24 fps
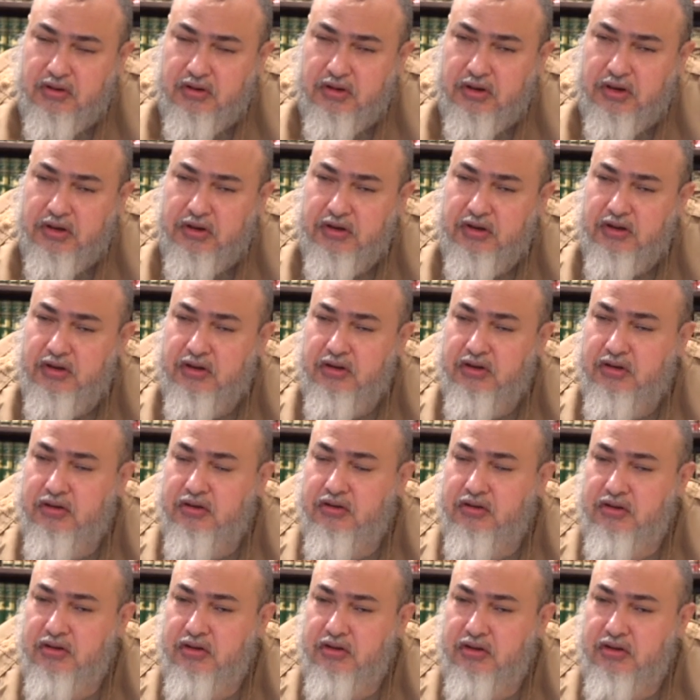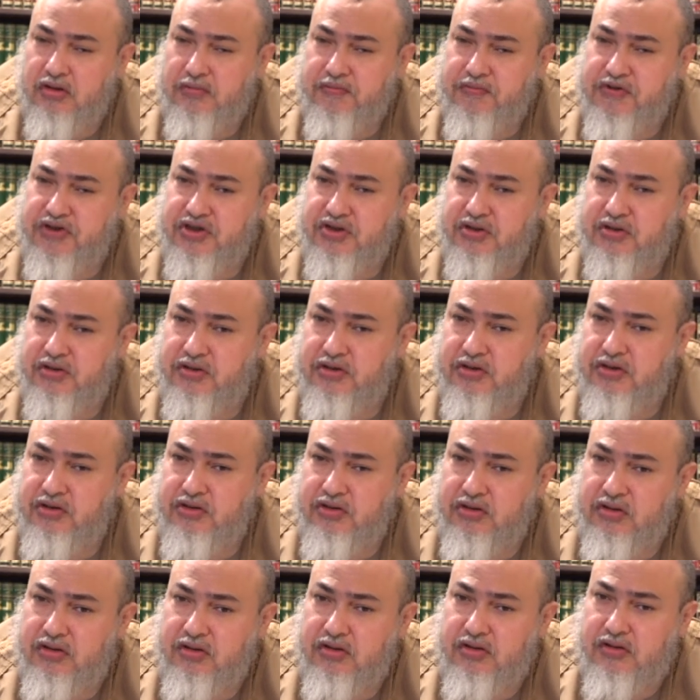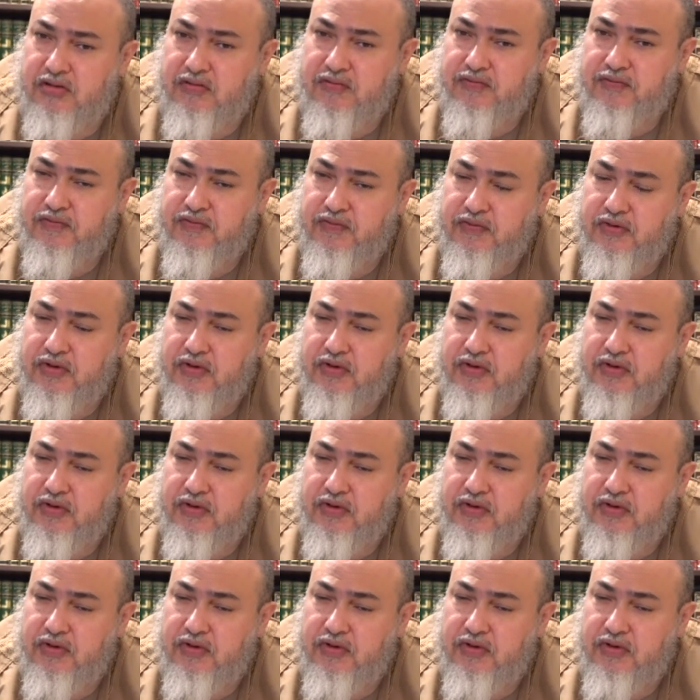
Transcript: And the absurdity of